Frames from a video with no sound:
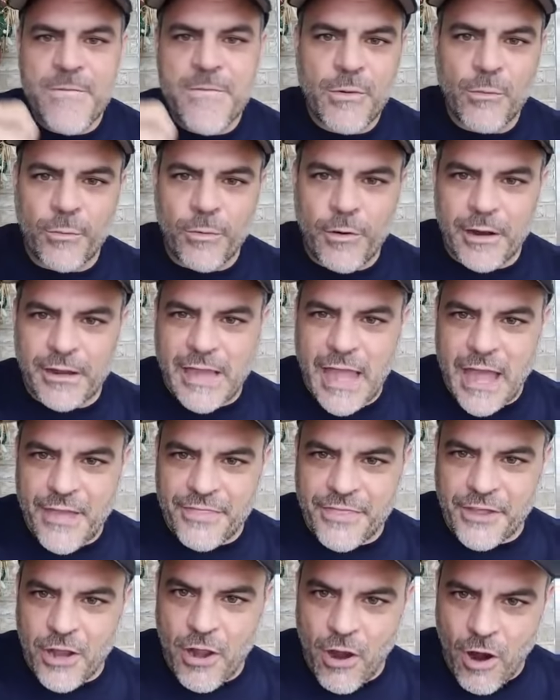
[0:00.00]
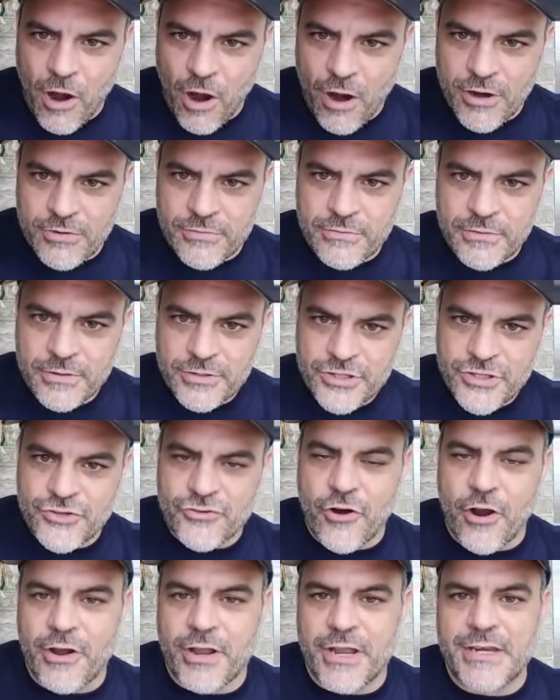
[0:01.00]
work out the card,
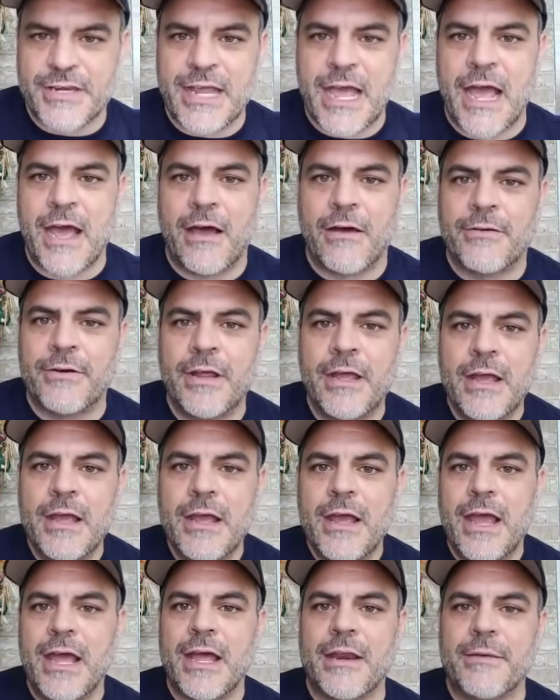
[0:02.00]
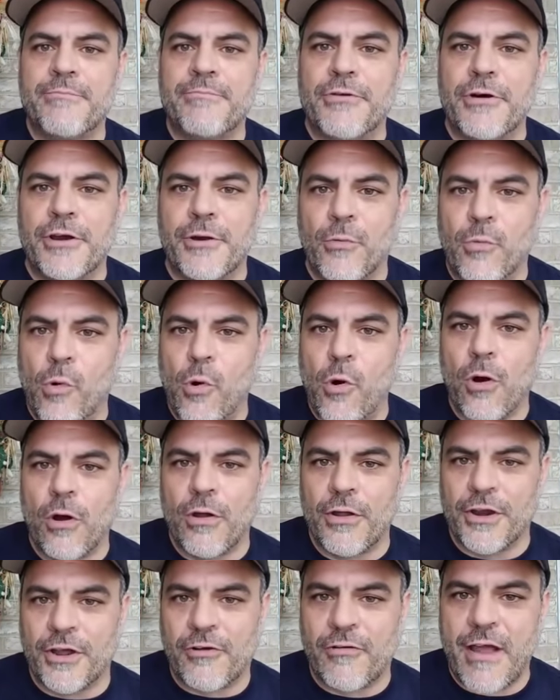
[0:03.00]
stroke it down, and put a war
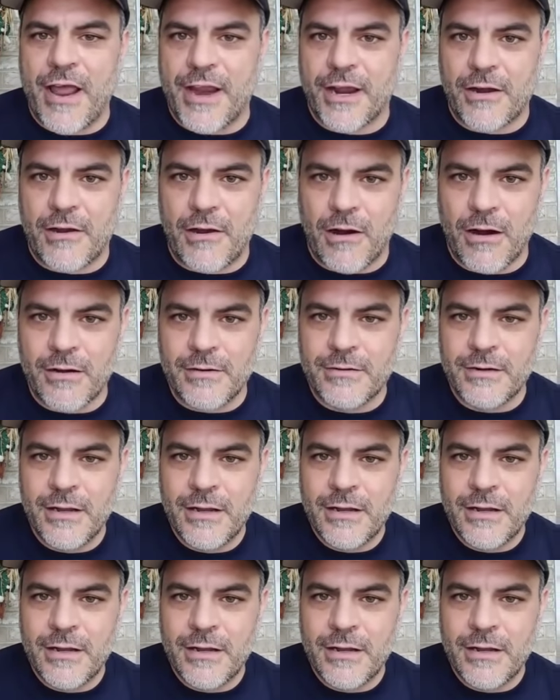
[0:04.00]
on a credit card.